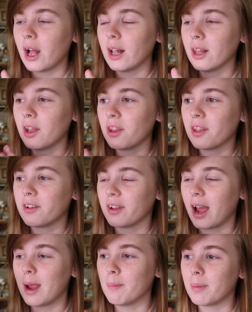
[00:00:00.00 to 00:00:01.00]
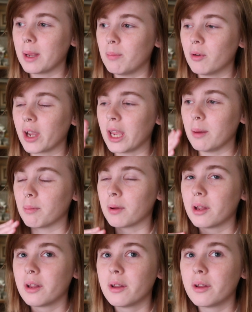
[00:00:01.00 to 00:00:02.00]
a lot of the time people keep
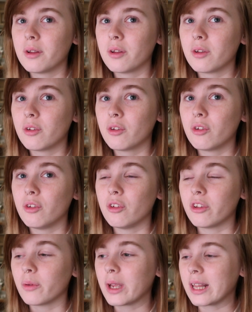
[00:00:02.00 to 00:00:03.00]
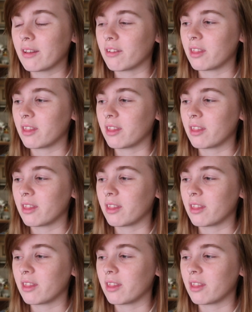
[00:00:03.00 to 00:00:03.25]
doing this